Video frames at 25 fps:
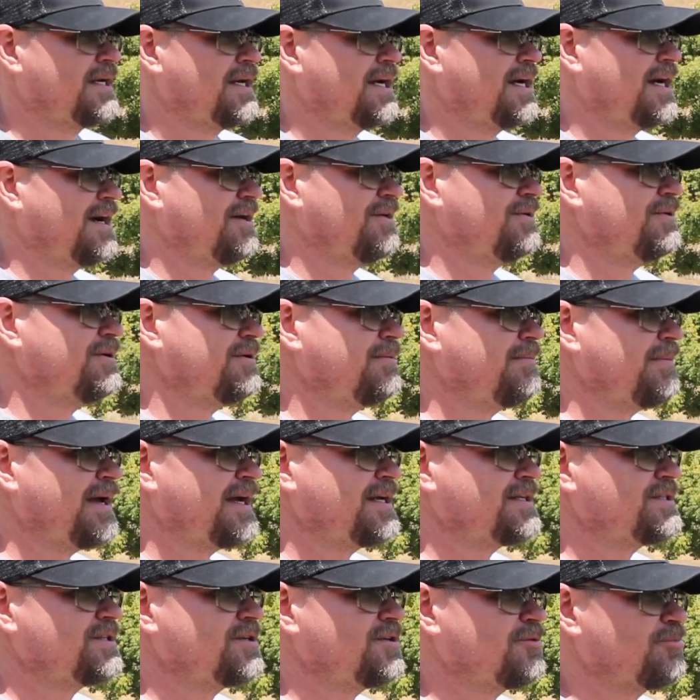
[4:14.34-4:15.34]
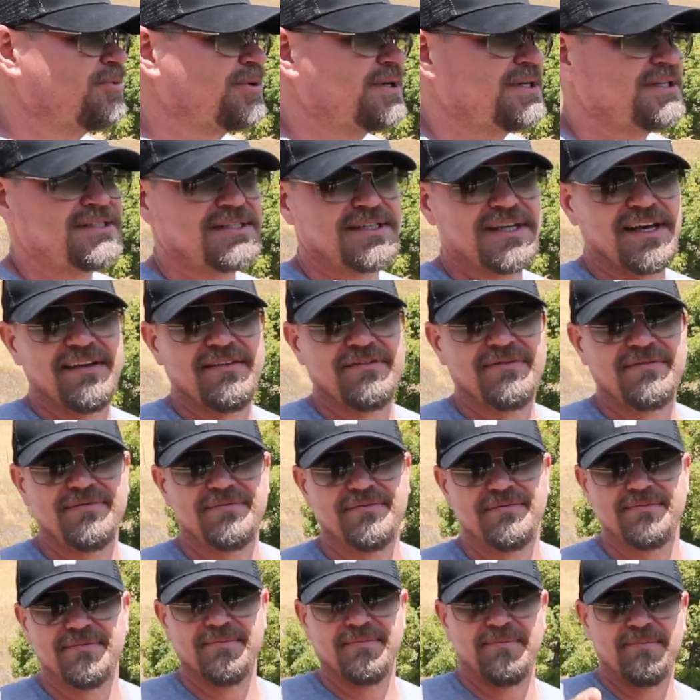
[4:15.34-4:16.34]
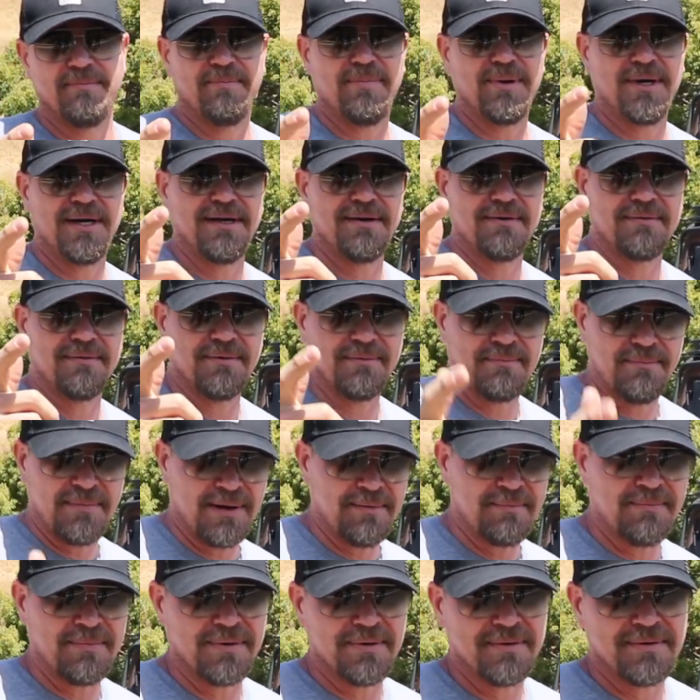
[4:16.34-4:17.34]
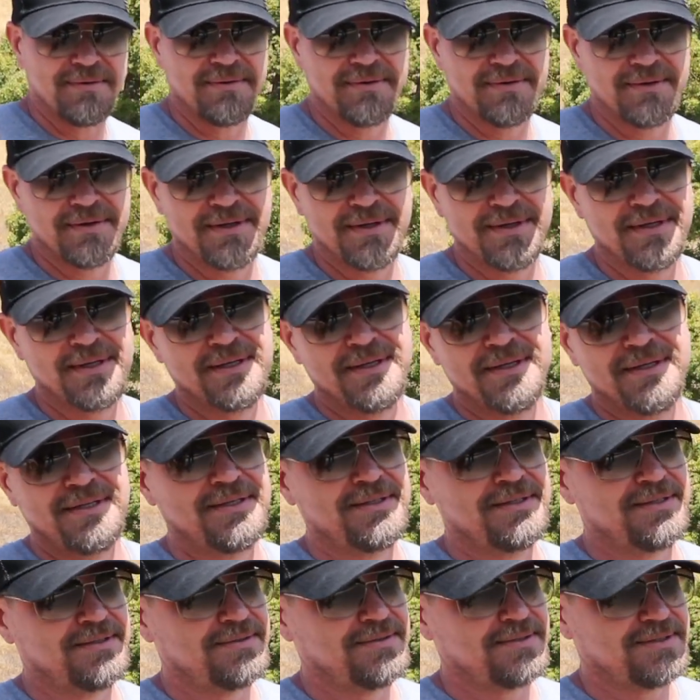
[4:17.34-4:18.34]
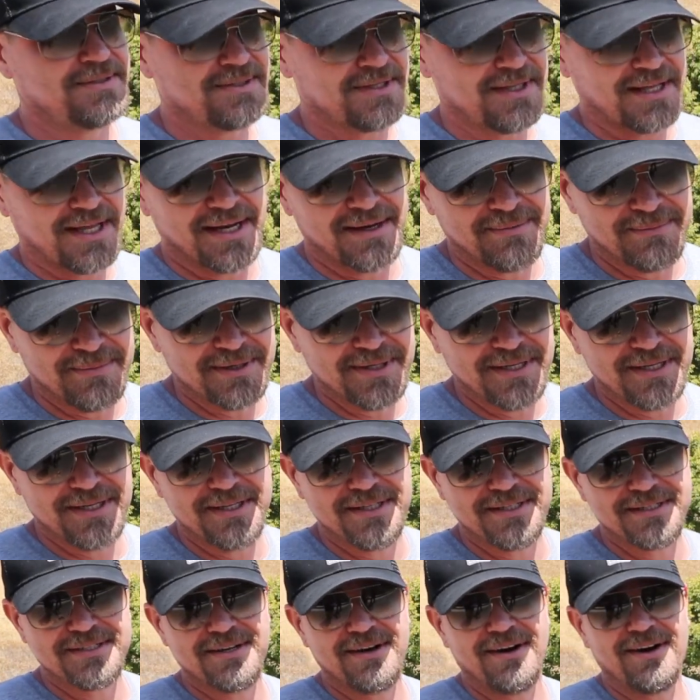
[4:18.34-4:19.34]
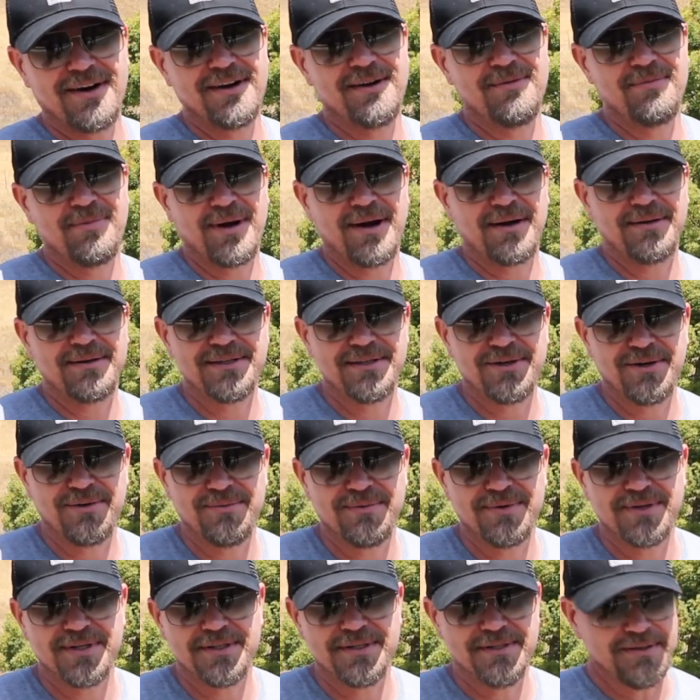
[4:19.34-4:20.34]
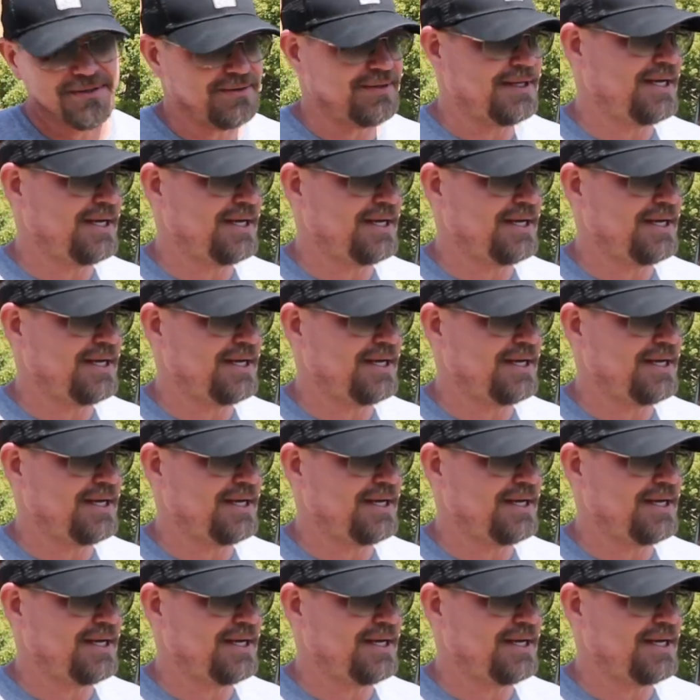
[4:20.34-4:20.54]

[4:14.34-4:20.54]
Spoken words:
I would imagine you're pretty safe. But remember, there's a lot of money in this car. You probably don't want to do